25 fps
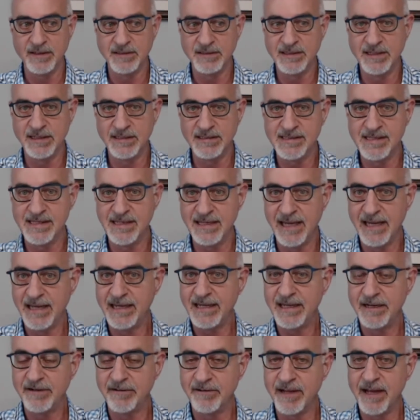Does the
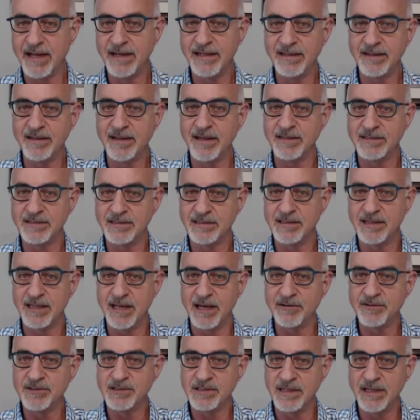$80,000 or
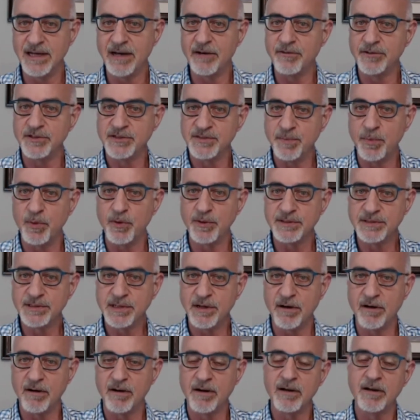$90,000 sports
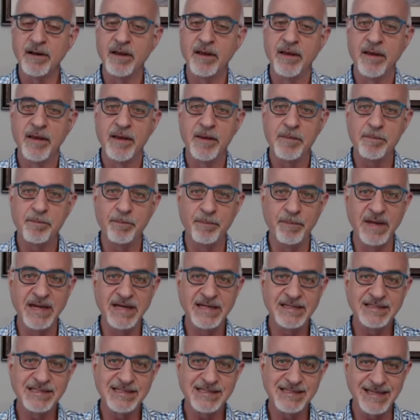car
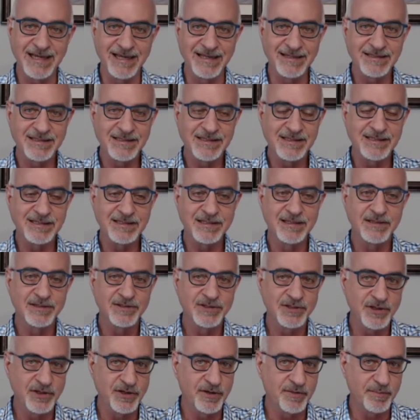make sense
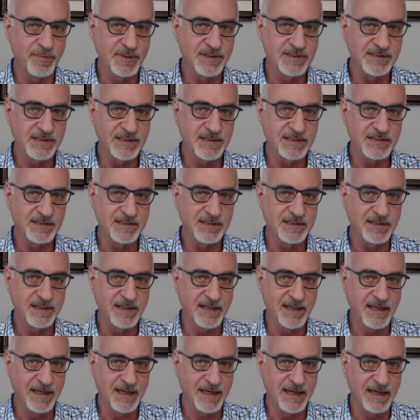to your business?
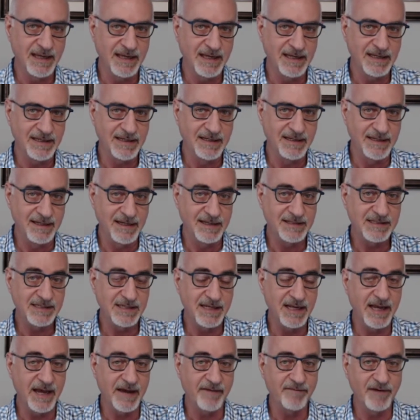Does
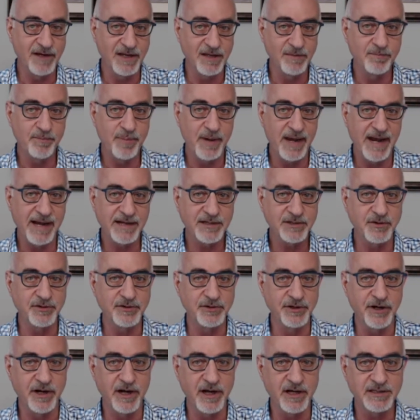it have an impact on
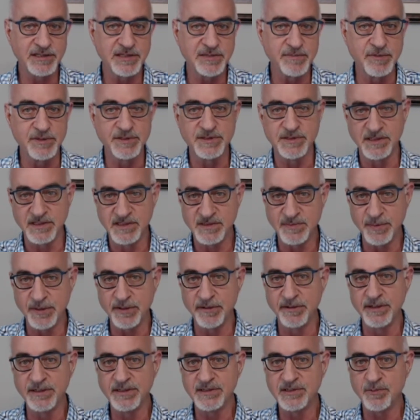your customer's
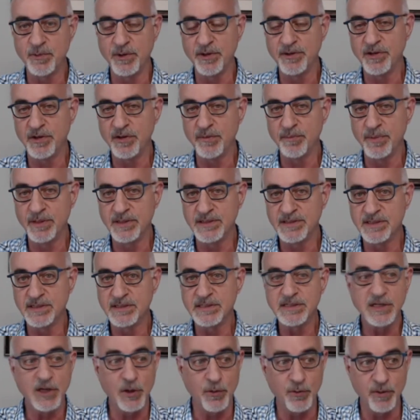experience with your
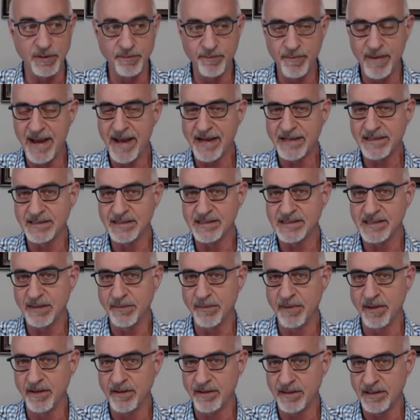business? Going back to
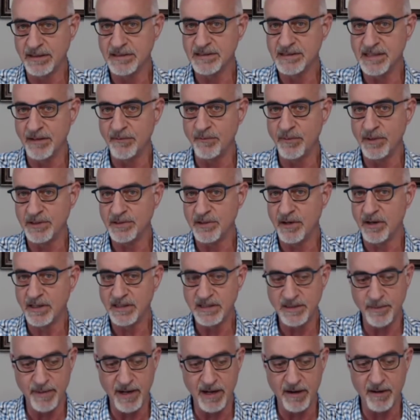some of the things that we
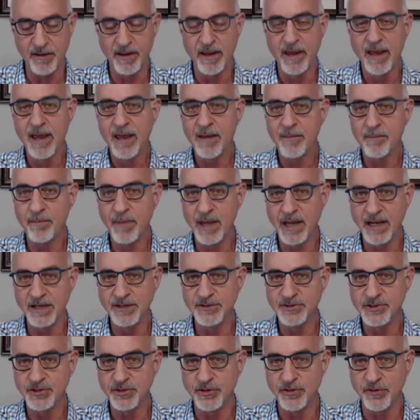talked about,
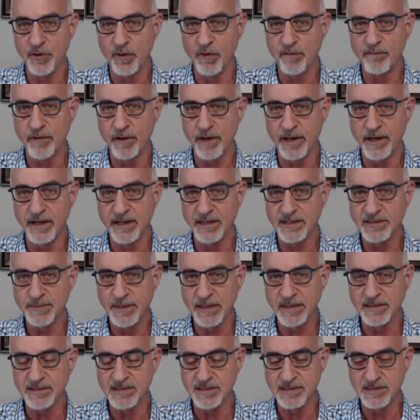managing your overhead
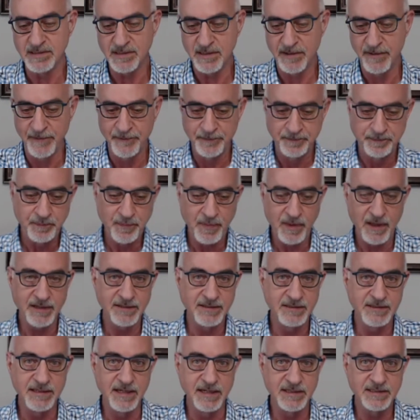expenses,
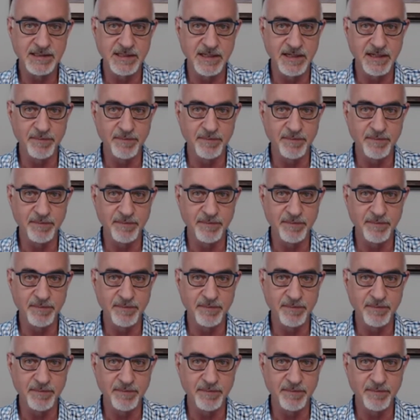does it